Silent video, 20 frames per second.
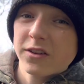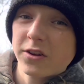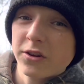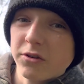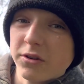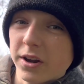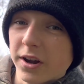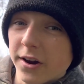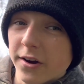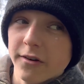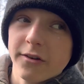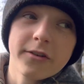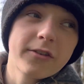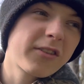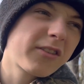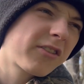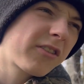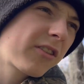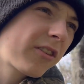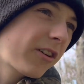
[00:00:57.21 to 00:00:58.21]
two years.
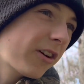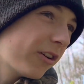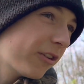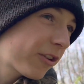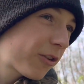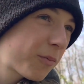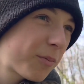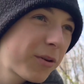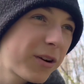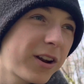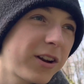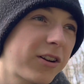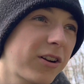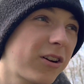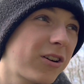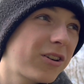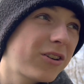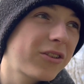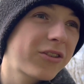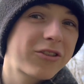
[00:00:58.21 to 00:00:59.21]
So it's pretty
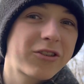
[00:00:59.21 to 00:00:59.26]
dull.